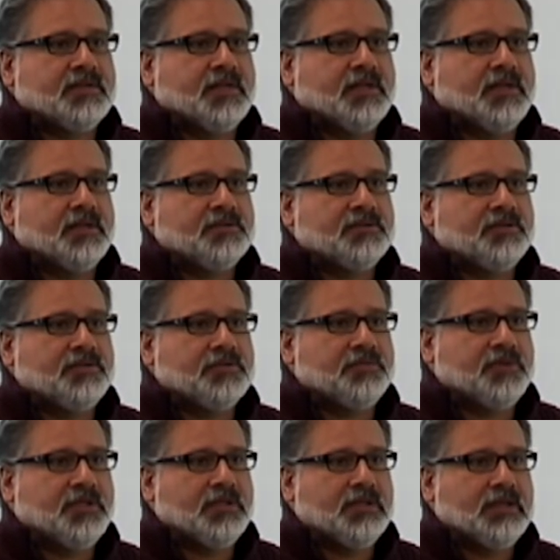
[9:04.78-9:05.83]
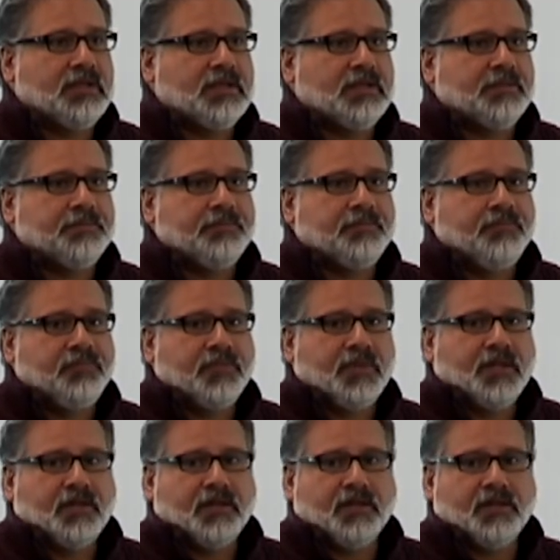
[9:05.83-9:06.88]
Uh, so it's been um,
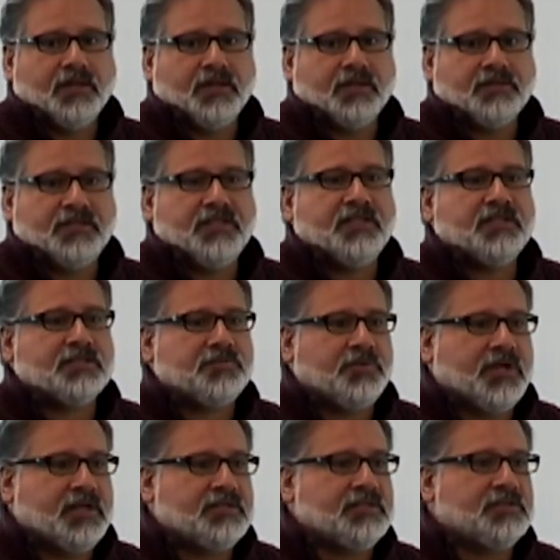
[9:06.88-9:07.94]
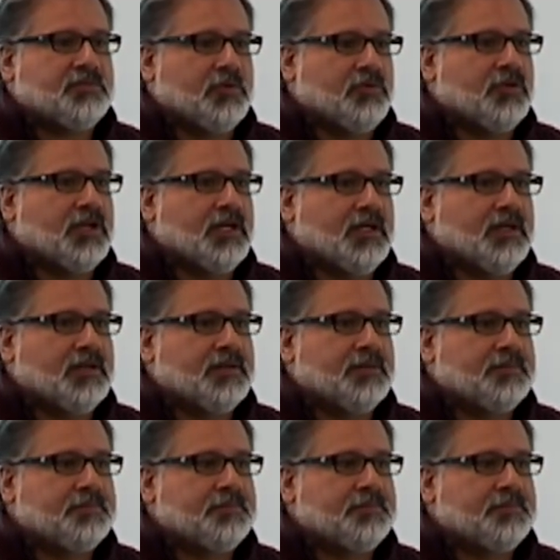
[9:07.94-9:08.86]
a tedious process, but we're getting there.